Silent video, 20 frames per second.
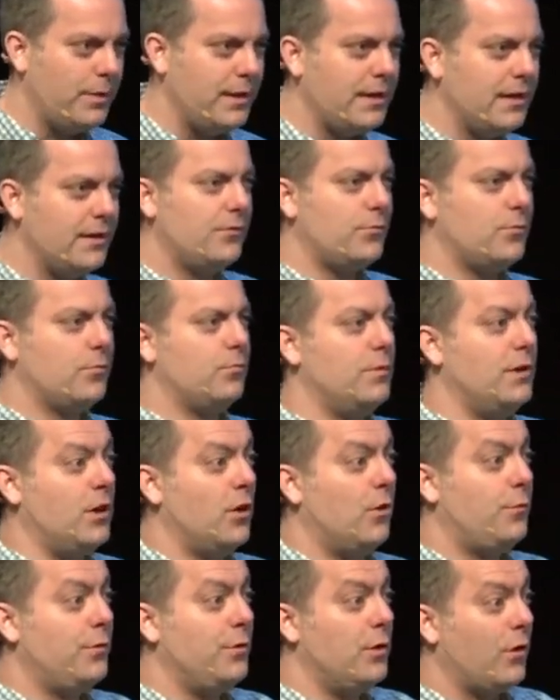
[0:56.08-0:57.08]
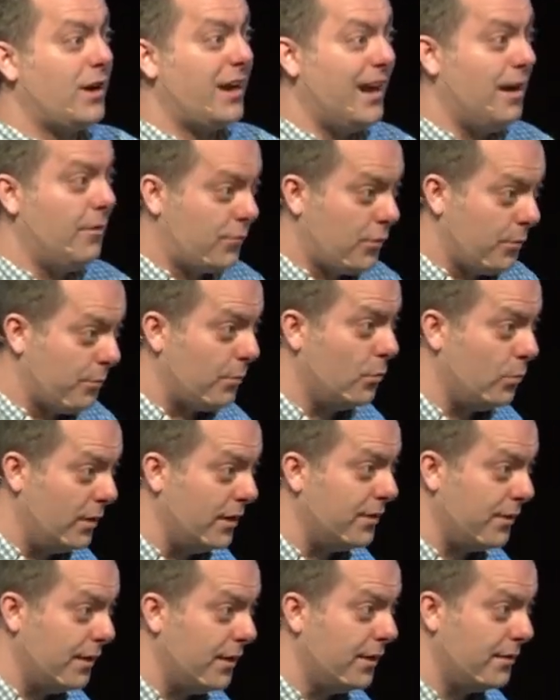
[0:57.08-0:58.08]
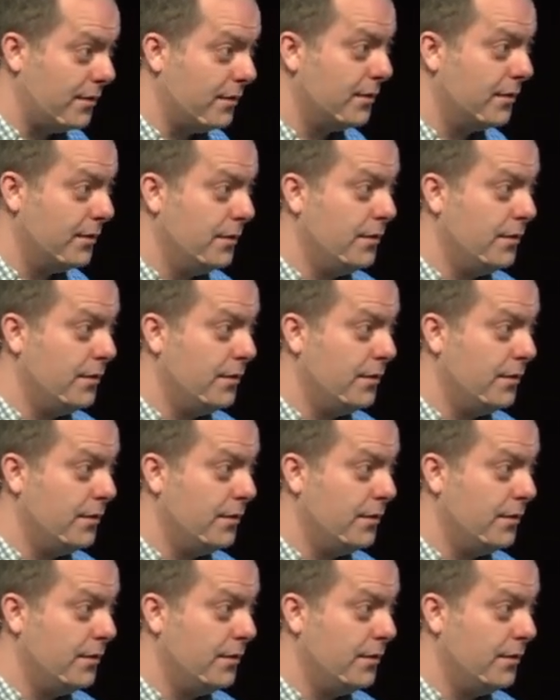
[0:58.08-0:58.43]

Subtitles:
because we don't feel comfortable with it.